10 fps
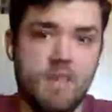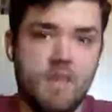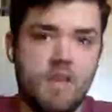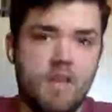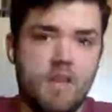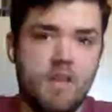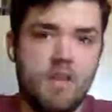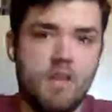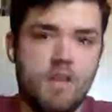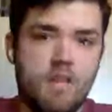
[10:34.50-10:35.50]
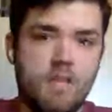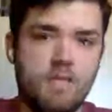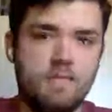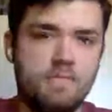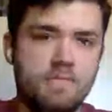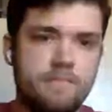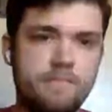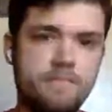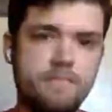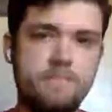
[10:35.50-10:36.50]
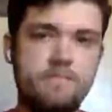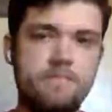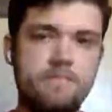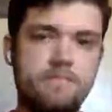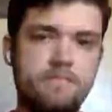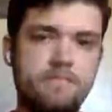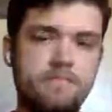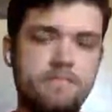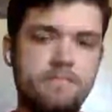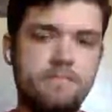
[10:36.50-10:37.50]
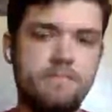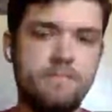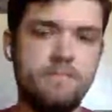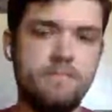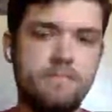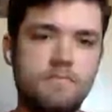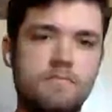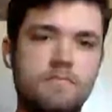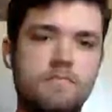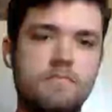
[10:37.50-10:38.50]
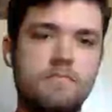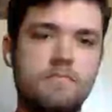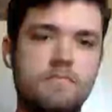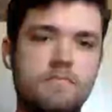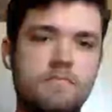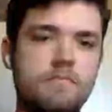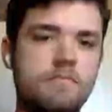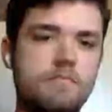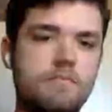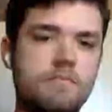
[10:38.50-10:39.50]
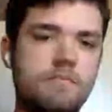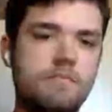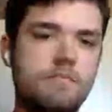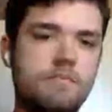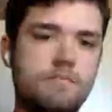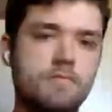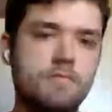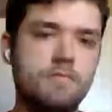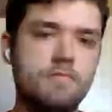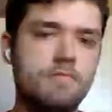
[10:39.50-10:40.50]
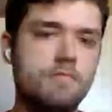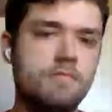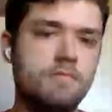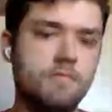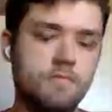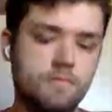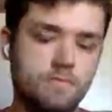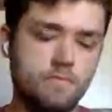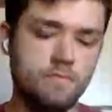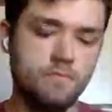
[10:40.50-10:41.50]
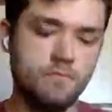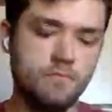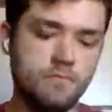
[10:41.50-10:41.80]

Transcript: The person shown says nothing.